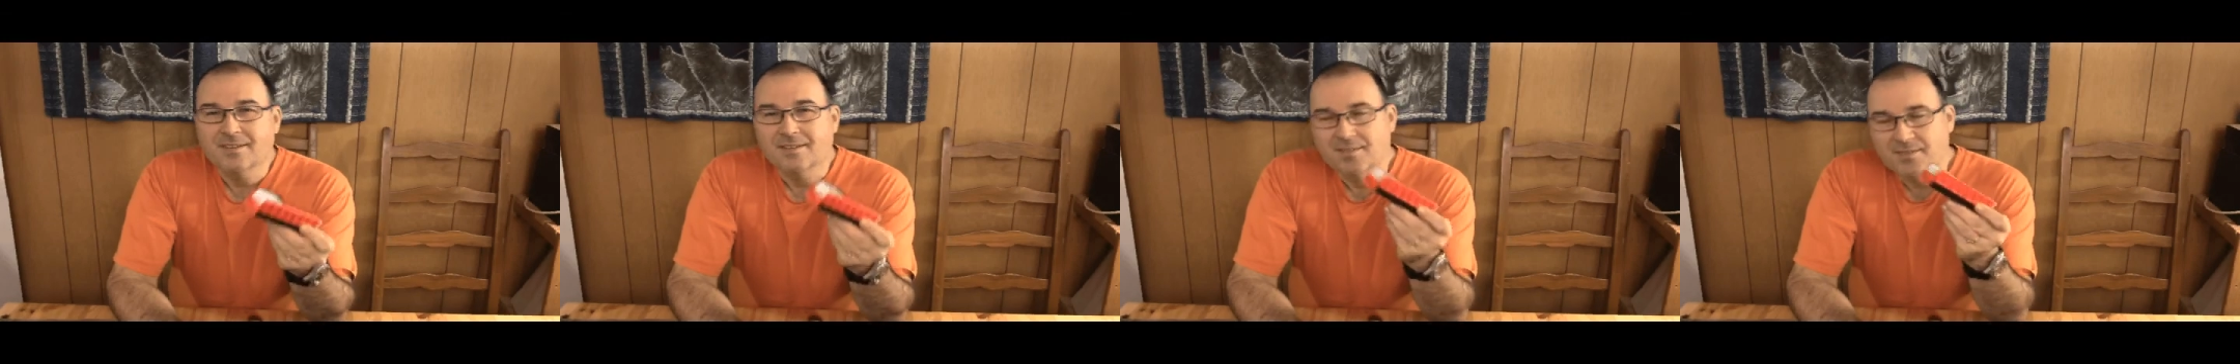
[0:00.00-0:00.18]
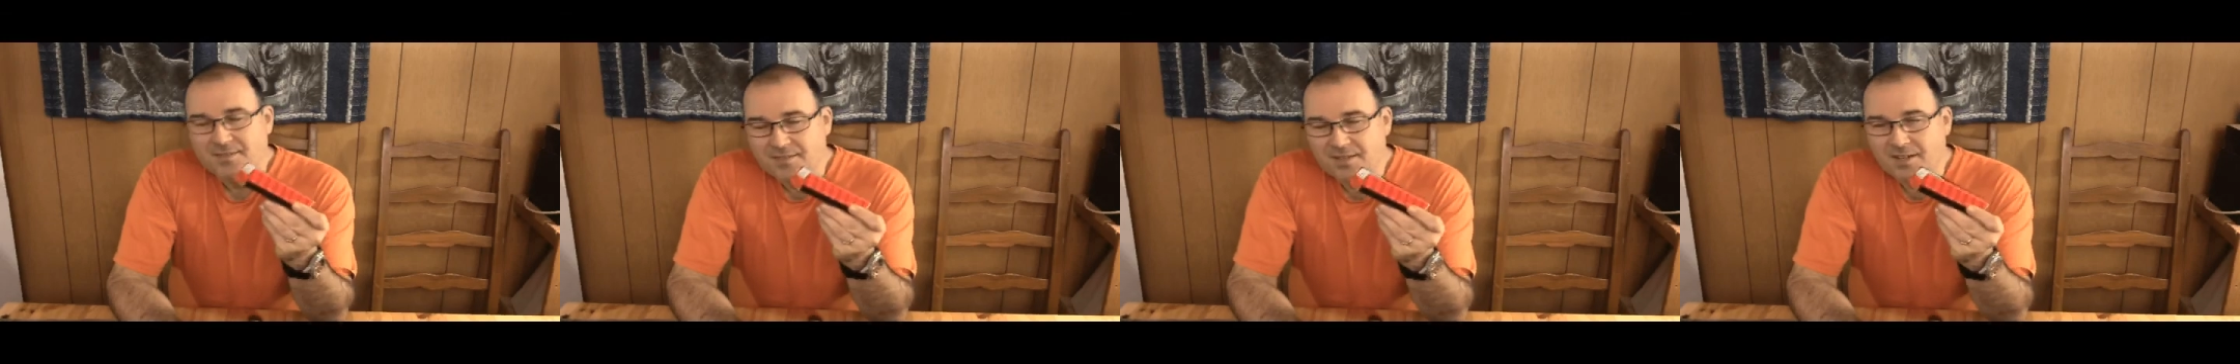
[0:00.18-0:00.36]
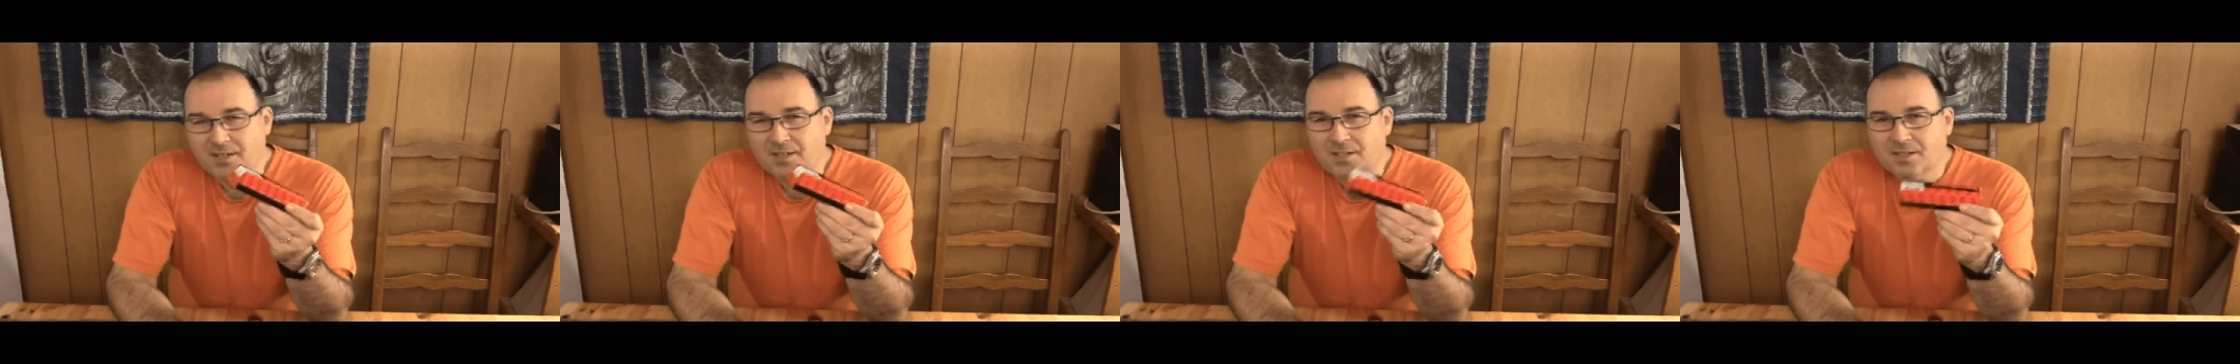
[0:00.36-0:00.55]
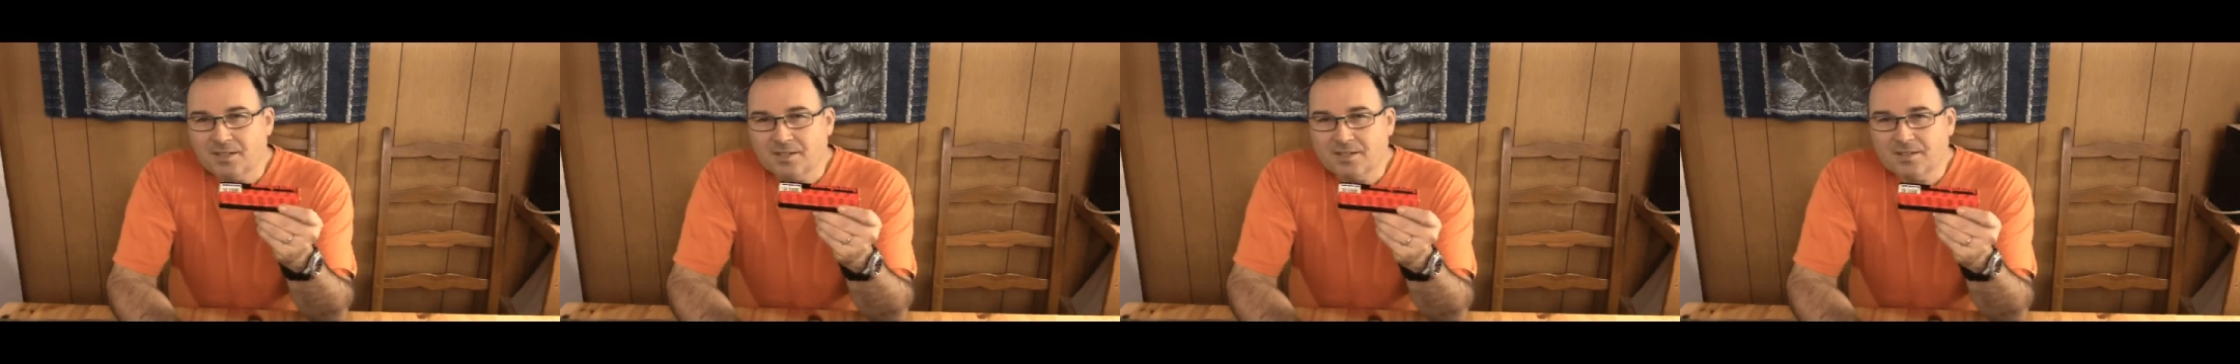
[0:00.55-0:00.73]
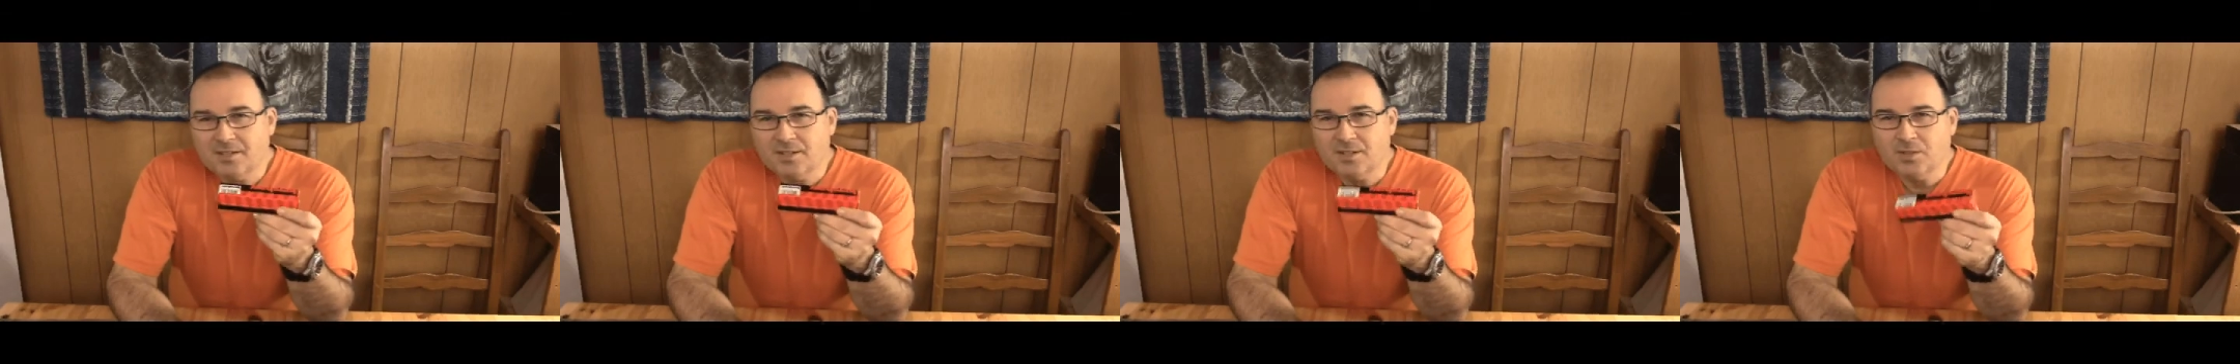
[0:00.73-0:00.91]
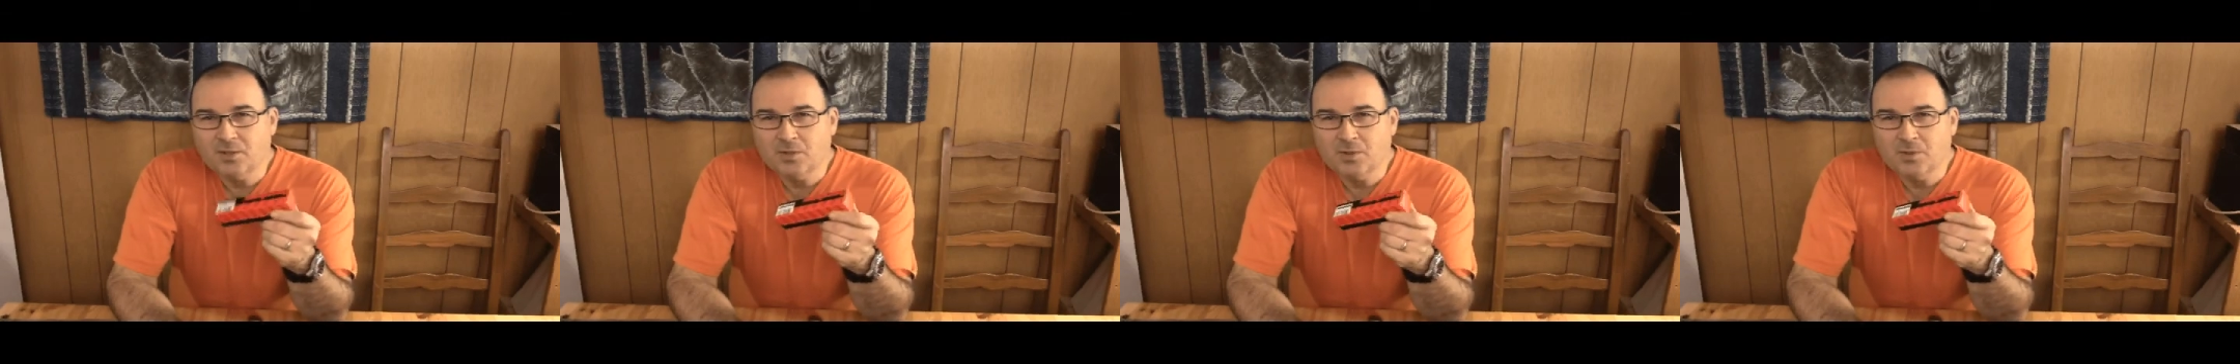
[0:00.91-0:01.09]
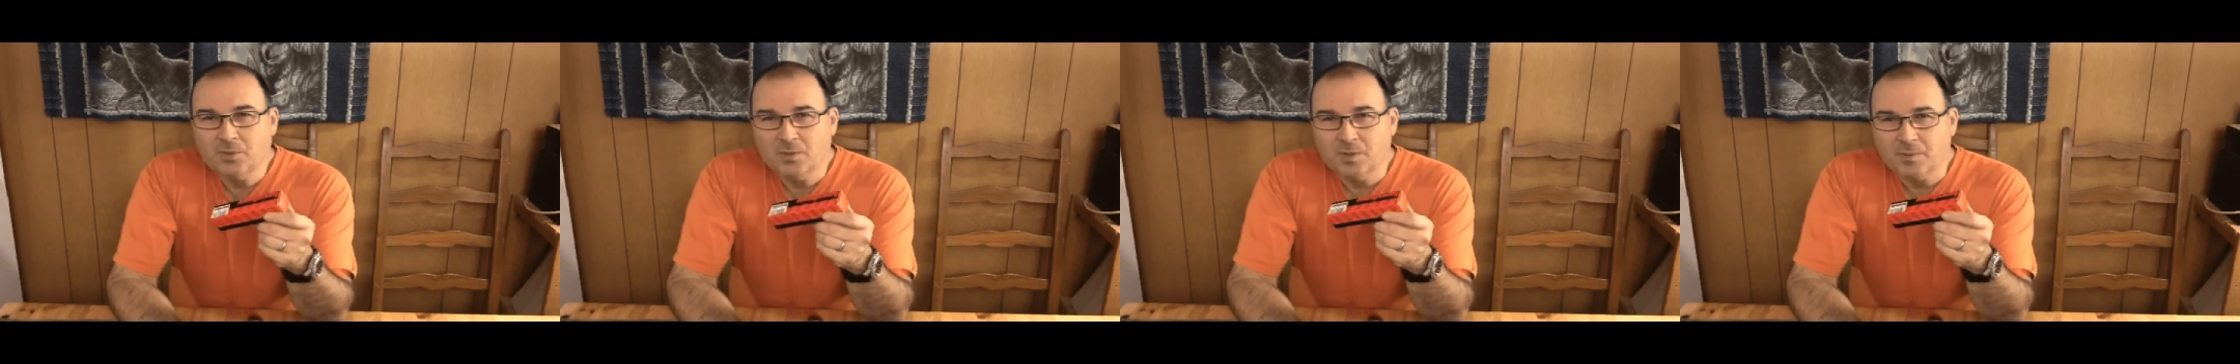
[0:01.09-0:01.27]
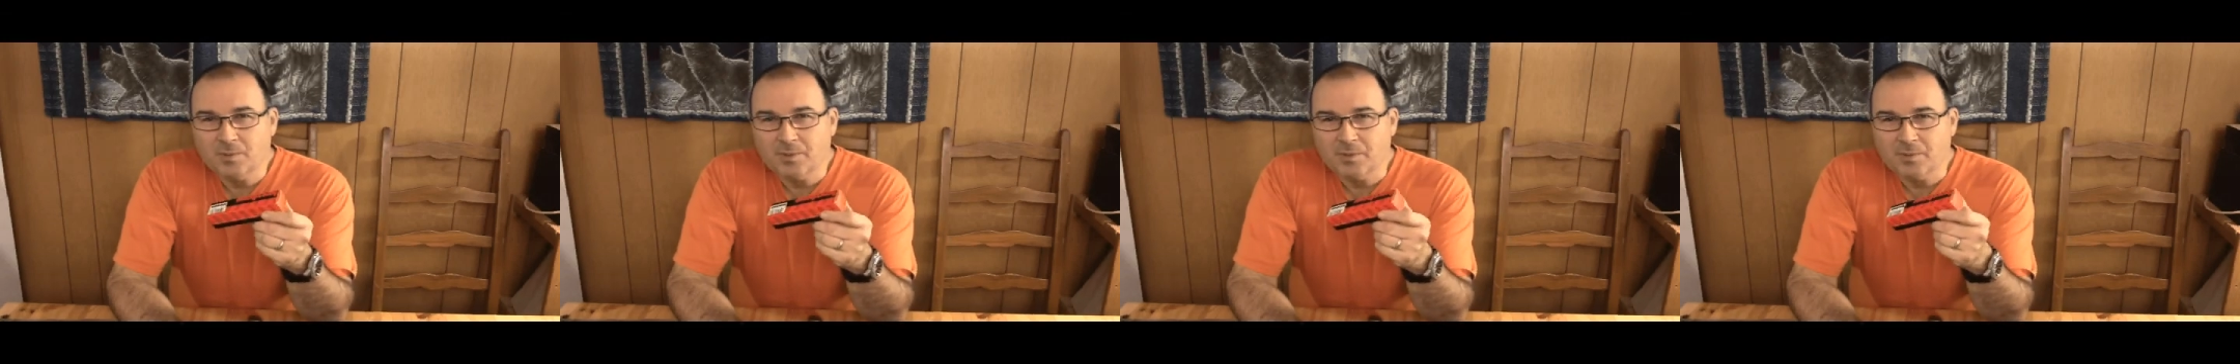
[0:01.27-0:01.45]
Stay tuned,
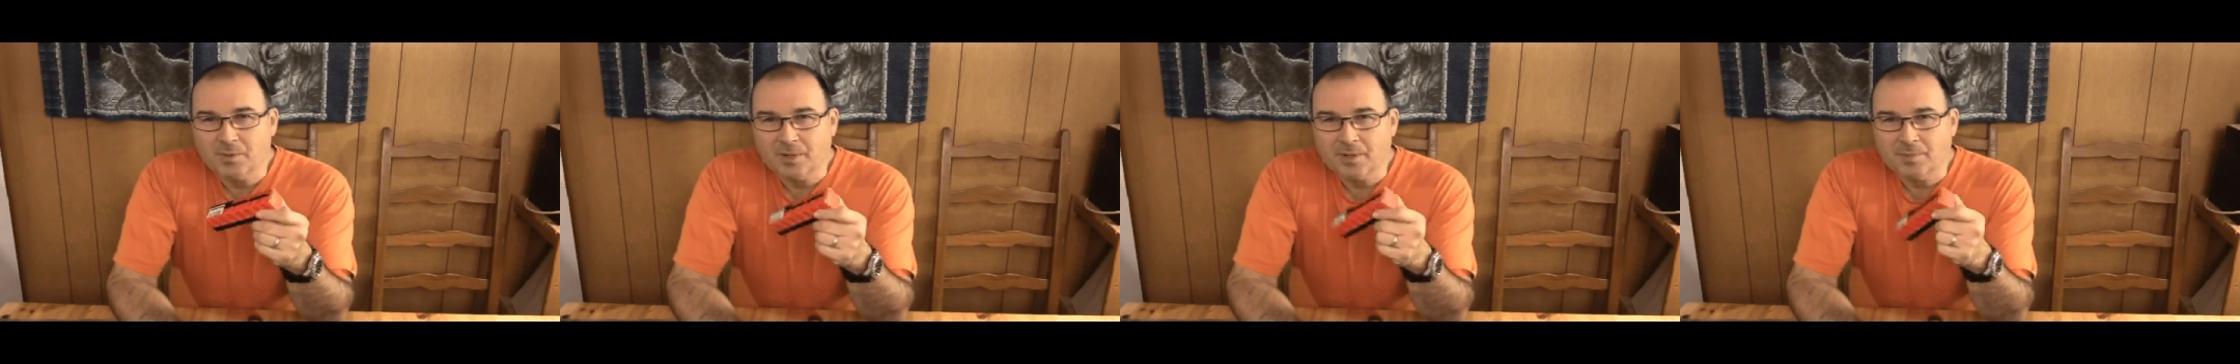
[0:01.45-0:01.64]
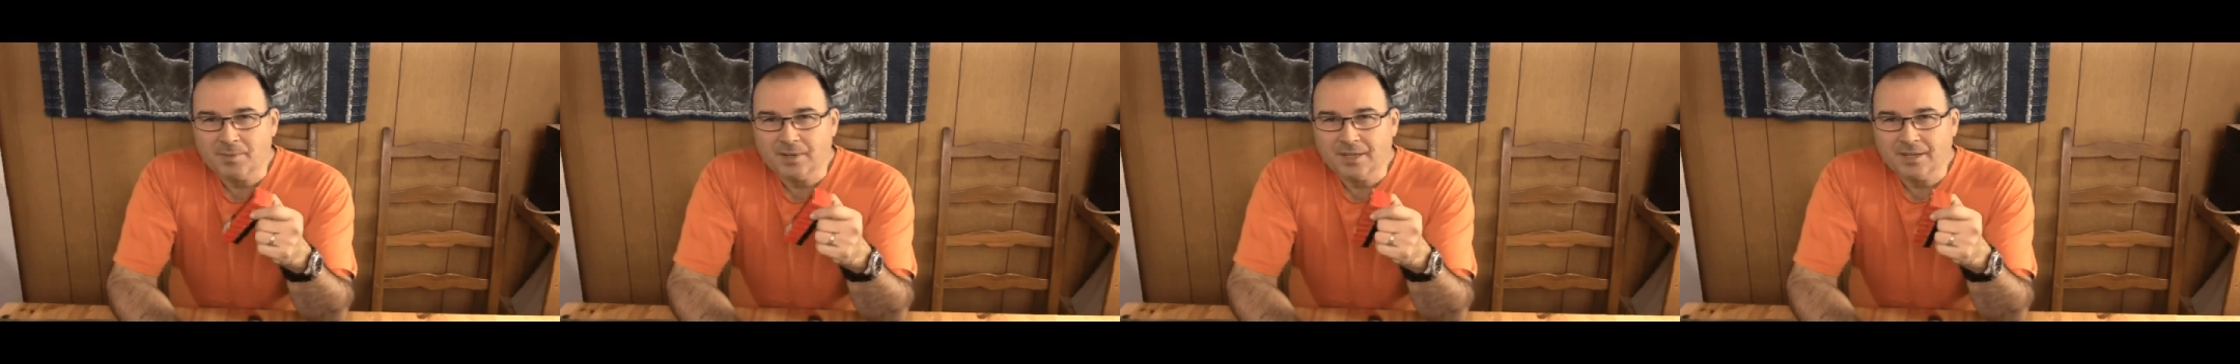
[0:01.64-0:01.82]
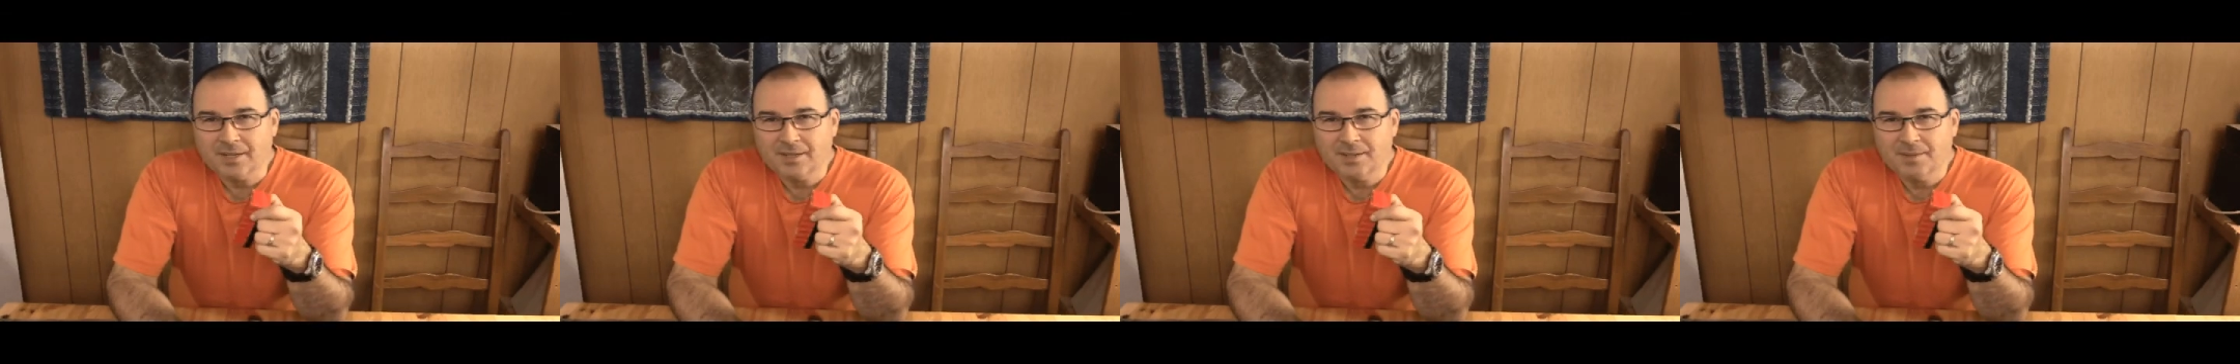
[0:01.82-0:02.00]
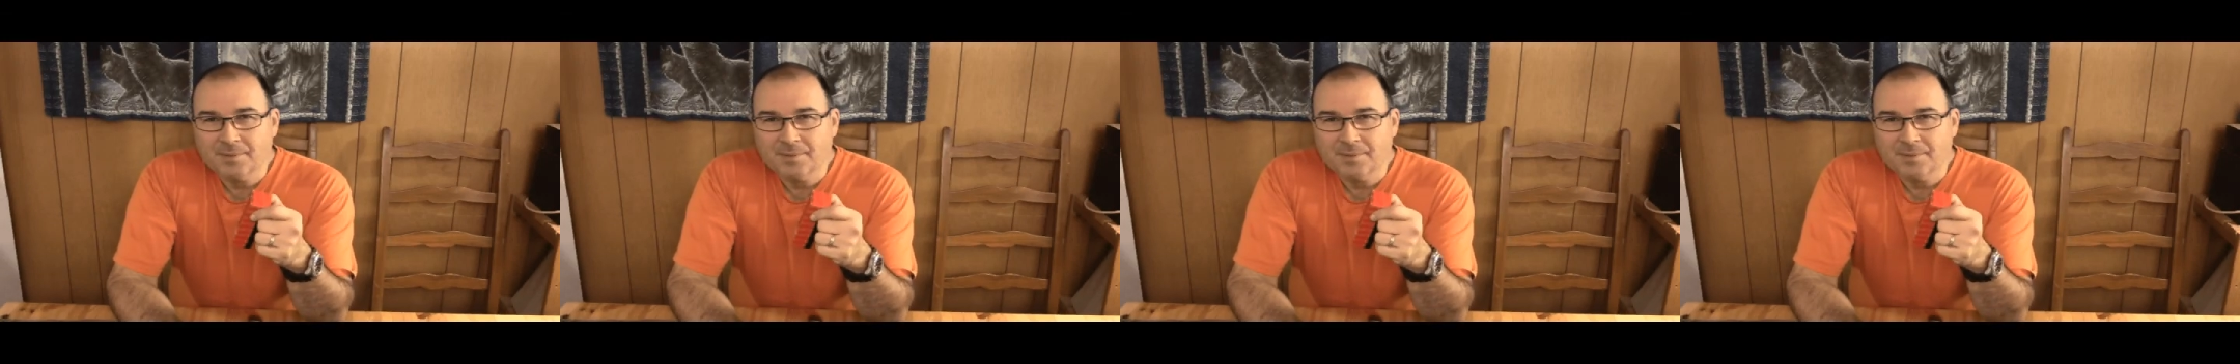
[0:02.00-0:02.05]
we'll be right back.